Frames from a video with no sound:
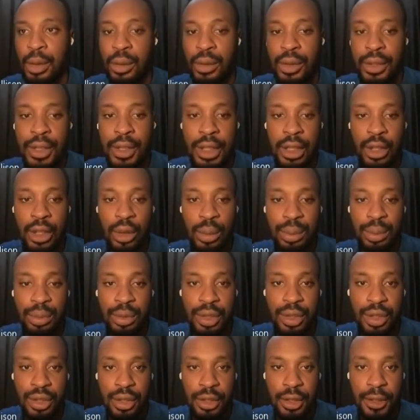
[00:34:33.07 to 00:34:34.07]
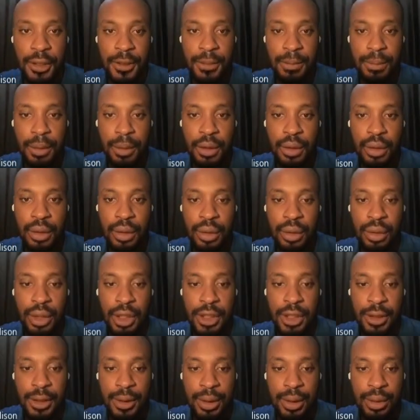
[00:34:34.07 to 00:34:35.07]
Using an open source model
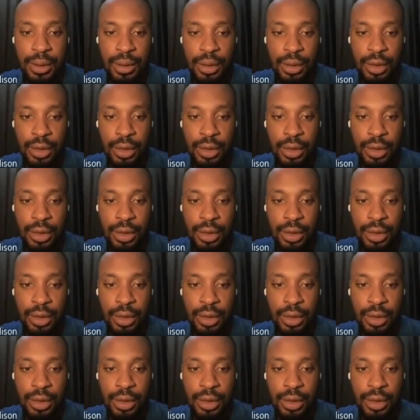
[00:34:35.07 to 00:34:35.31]
is